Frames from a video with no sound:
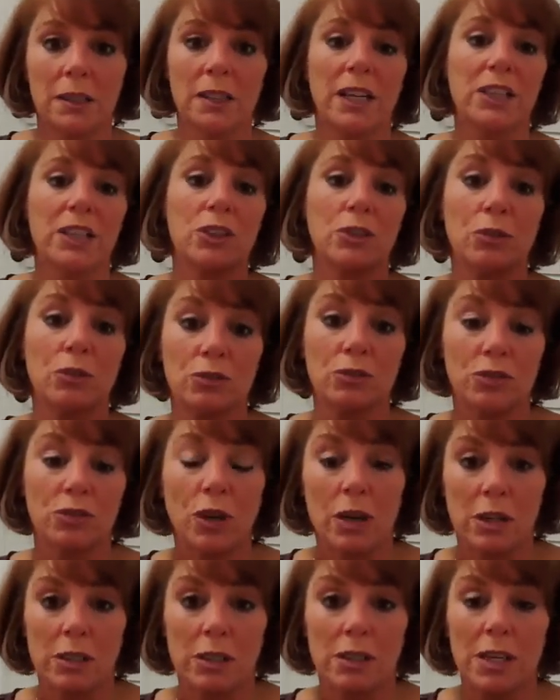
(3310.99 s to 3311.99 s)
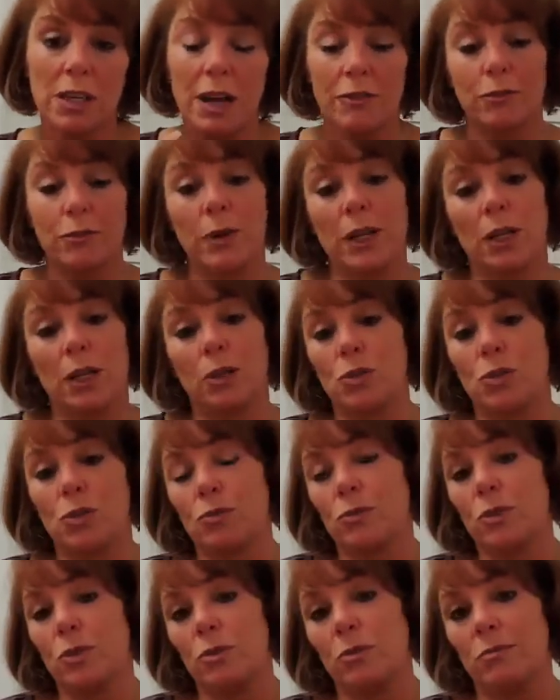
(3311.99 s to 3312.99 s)
and your old dark stuff when it goes
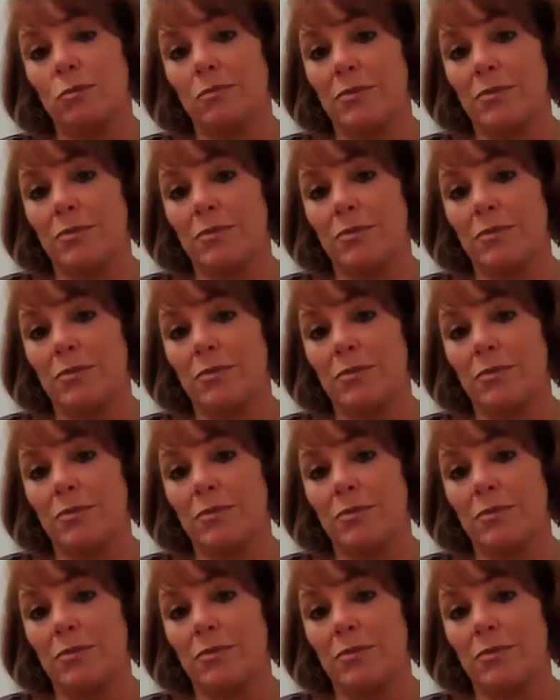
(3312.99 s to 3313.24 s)
through